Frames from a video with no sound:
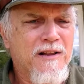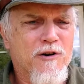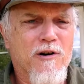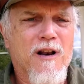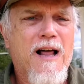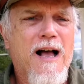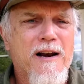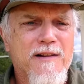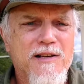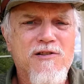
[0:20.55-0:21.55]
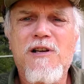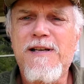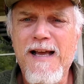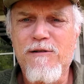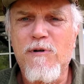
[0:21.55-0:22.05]
there are a lot of these
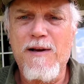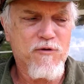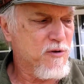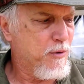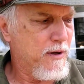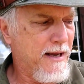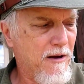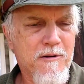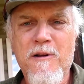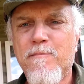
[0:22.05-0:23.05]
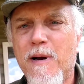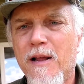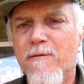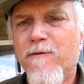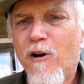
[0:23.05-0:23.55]
cadet rifles put out
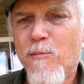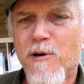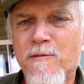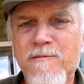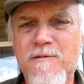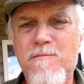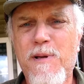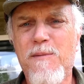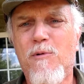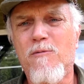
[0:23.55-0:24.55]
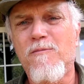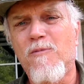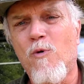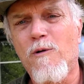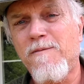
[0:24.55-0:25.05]
by the Flobert people,
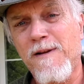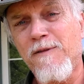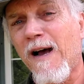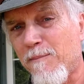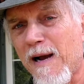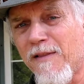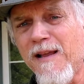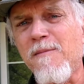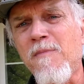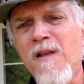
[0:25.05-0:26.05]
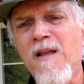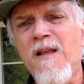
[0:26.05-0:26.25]
or if not by them,